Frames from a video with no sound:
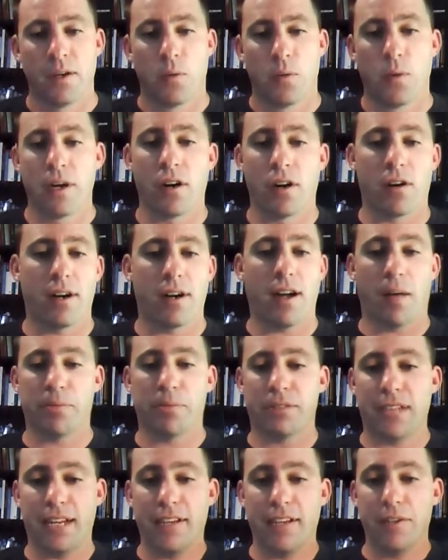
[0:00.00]
We are in
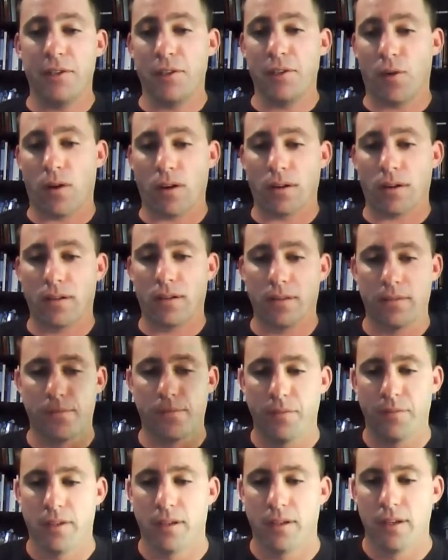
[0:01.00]
upstate New York.
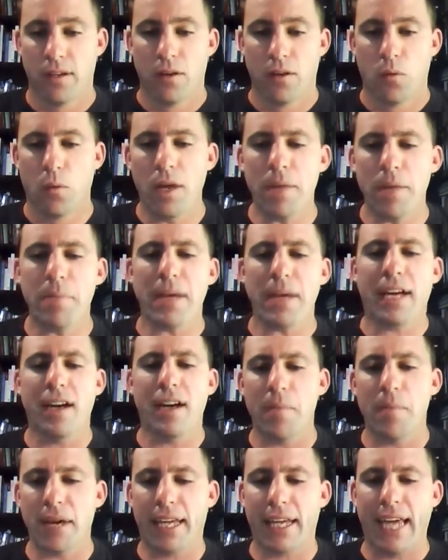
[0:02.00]
We
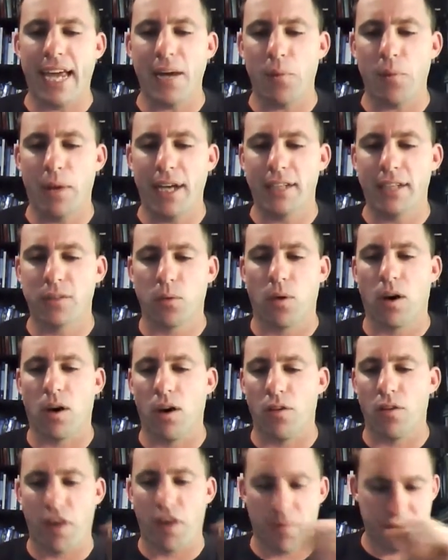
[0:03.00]
become a gateway to
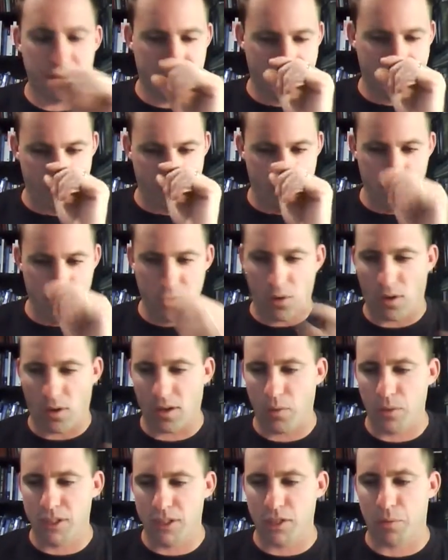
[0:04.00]
all of upstate New
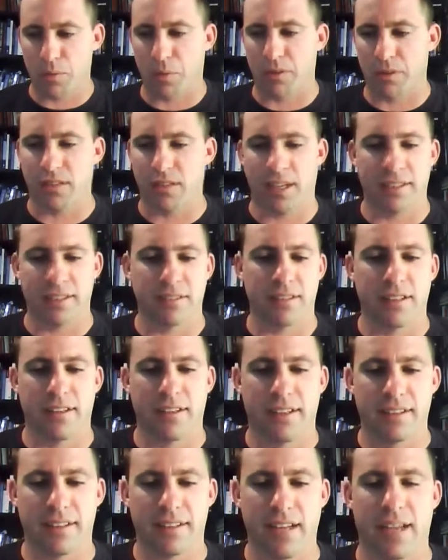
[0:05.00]
York, which is precisely
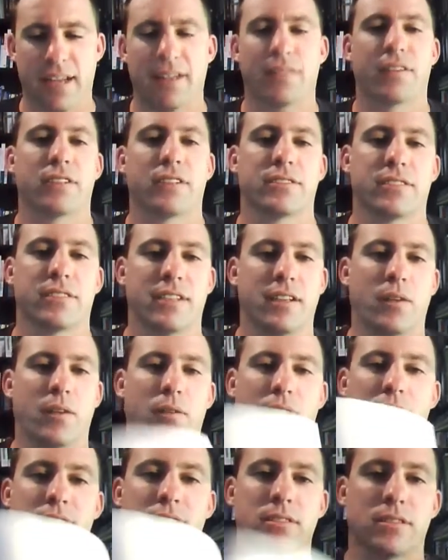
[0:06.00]
the intent of the casino
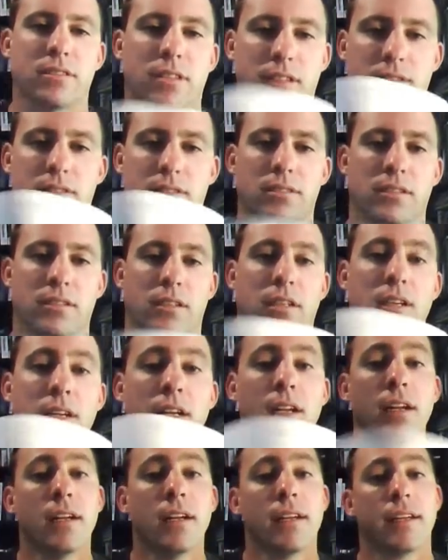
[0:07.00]
legislation.
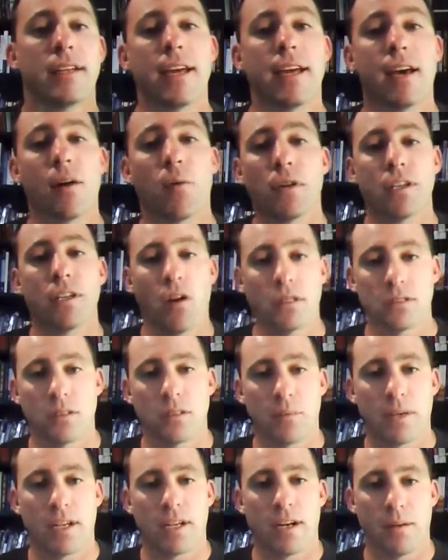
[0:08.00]
Yeah, well, you also
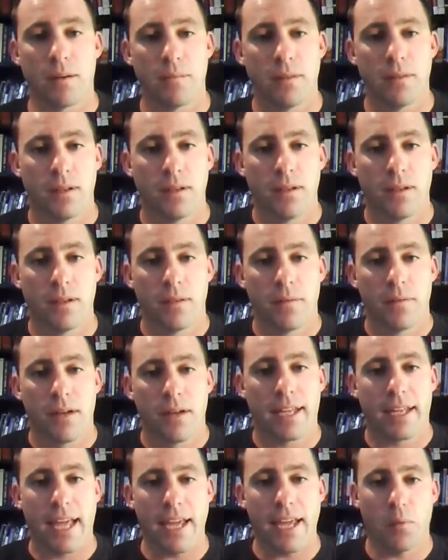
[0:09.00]
become a
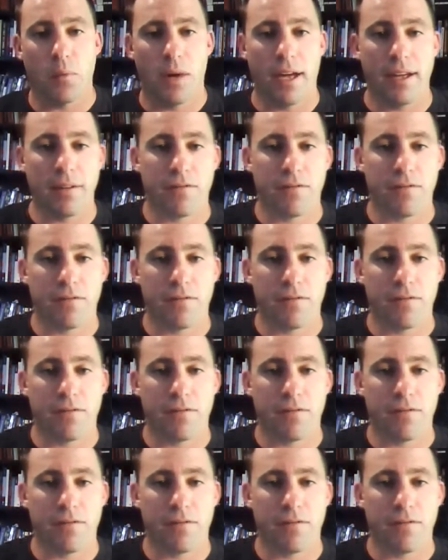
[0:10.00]
gateway